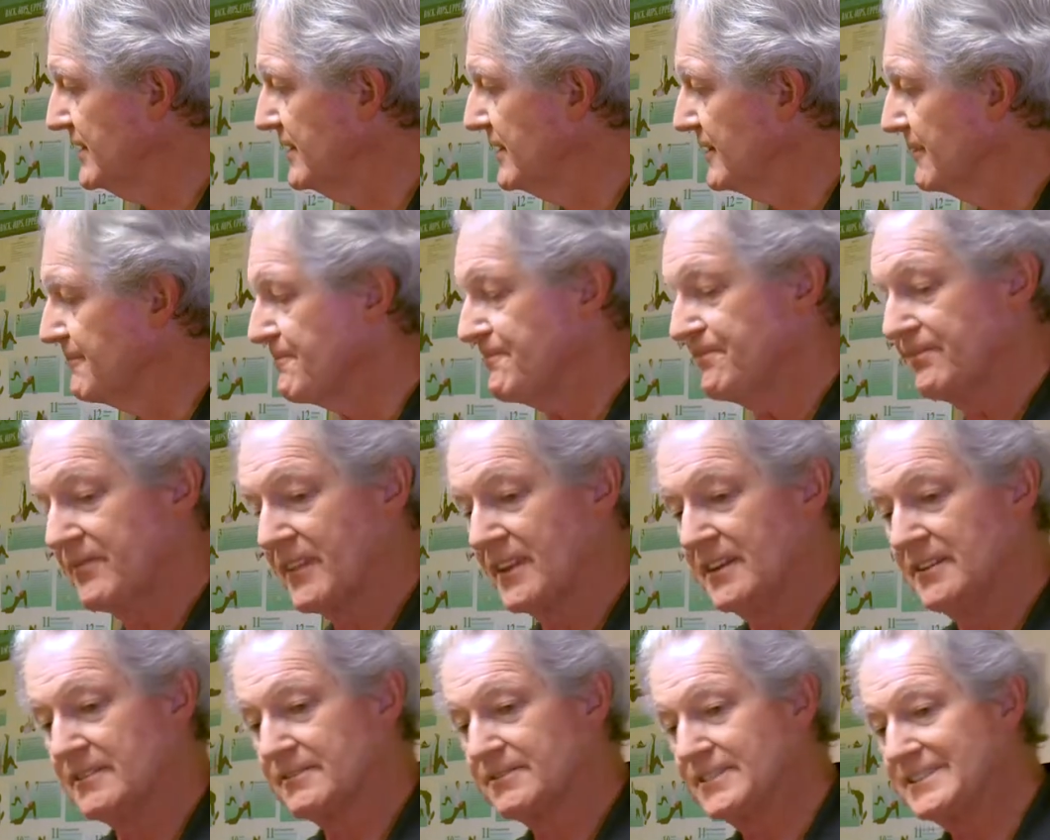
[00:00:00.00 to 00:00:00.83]
here.
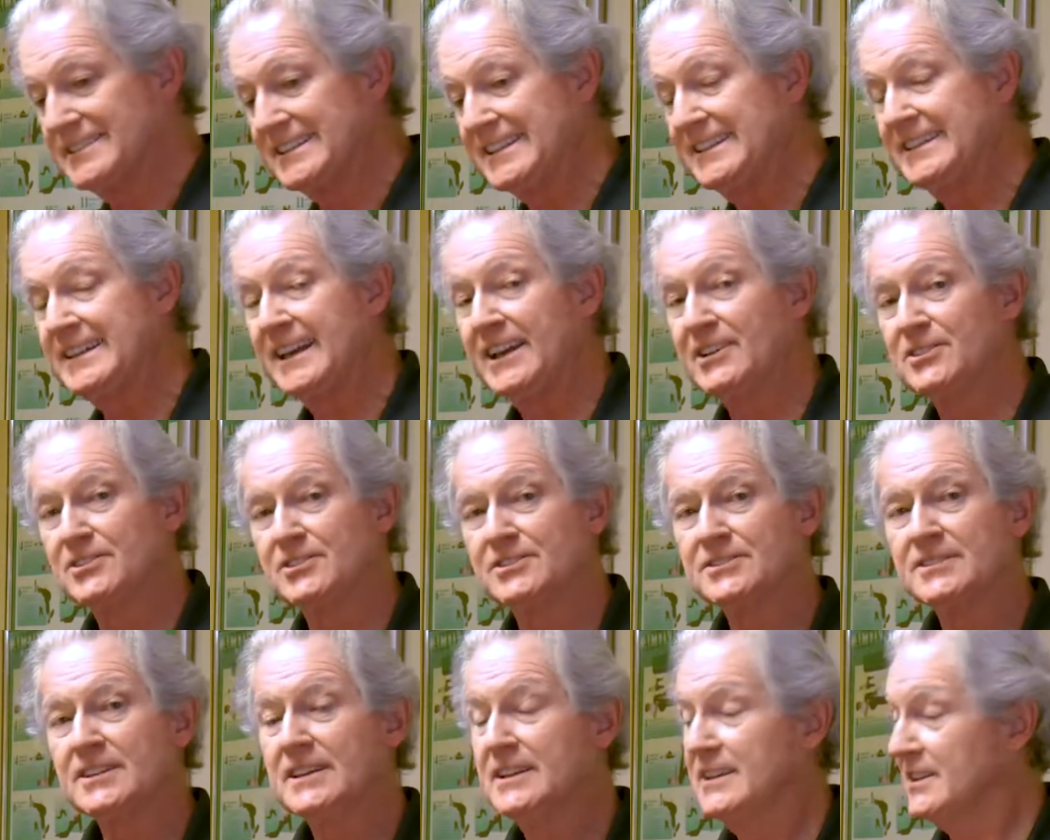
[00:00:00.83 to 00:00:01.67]
For
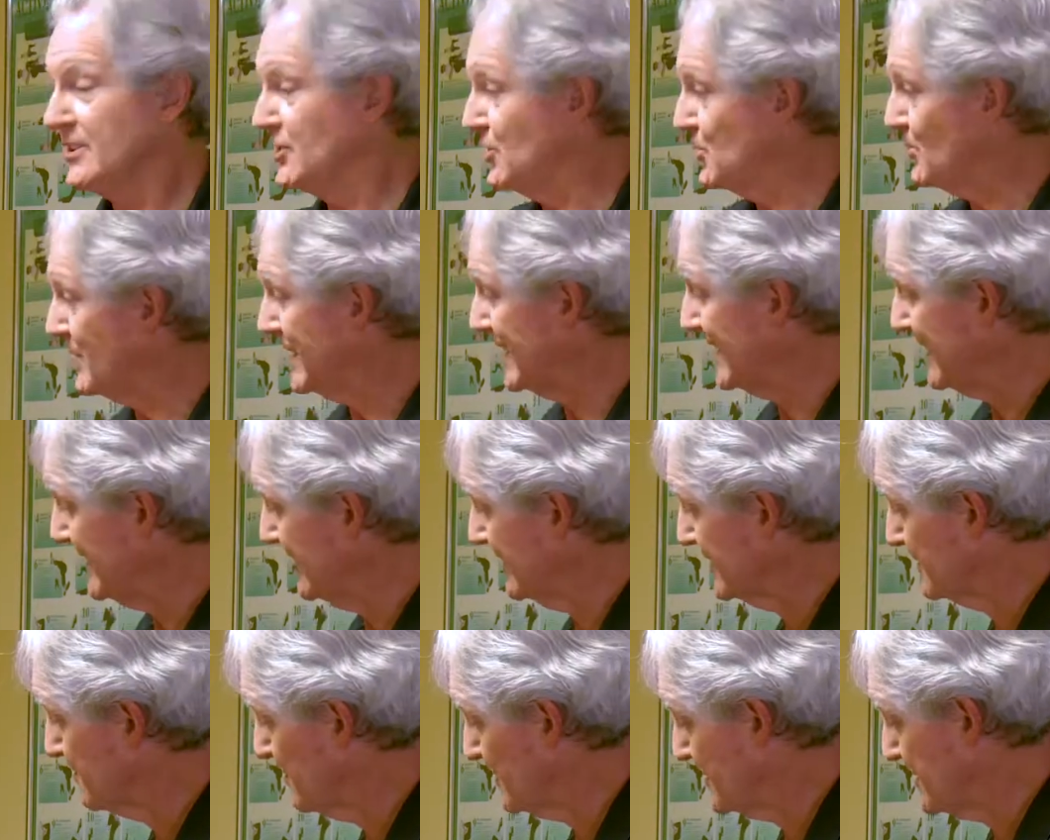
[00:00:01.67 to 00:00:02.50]
teenagers, you get in
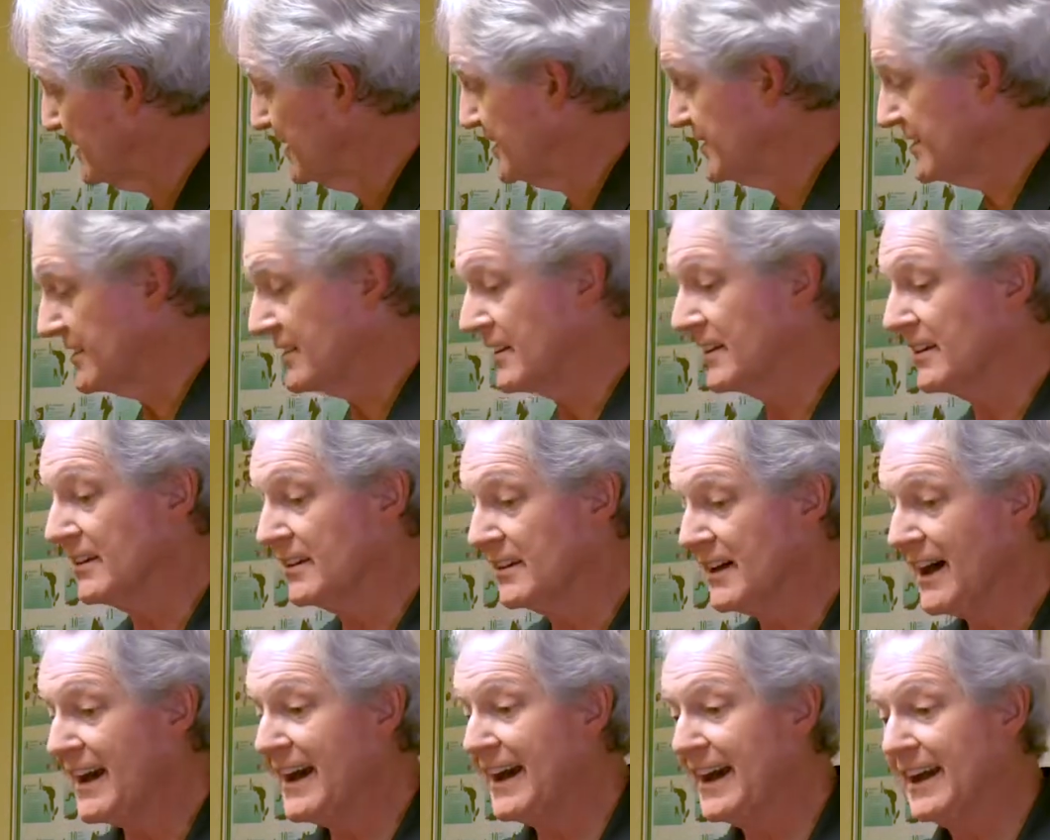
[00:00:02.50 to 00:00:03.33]
this position a
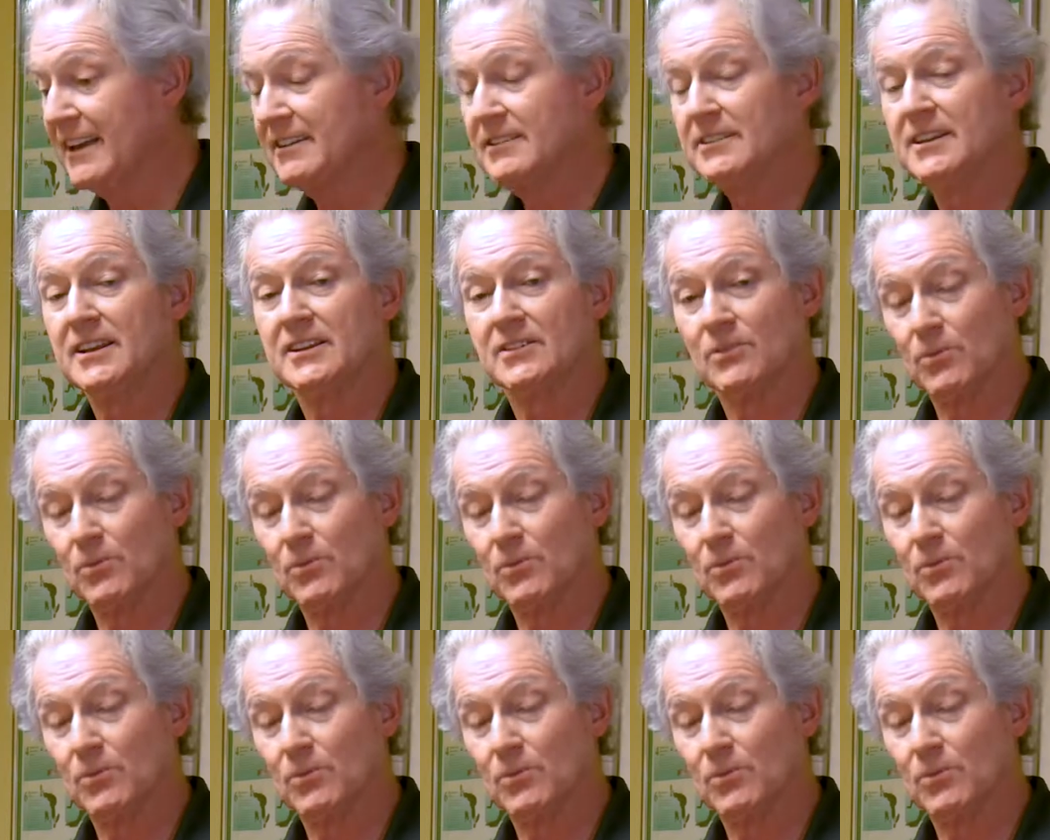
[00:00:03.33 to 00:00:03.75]
lot,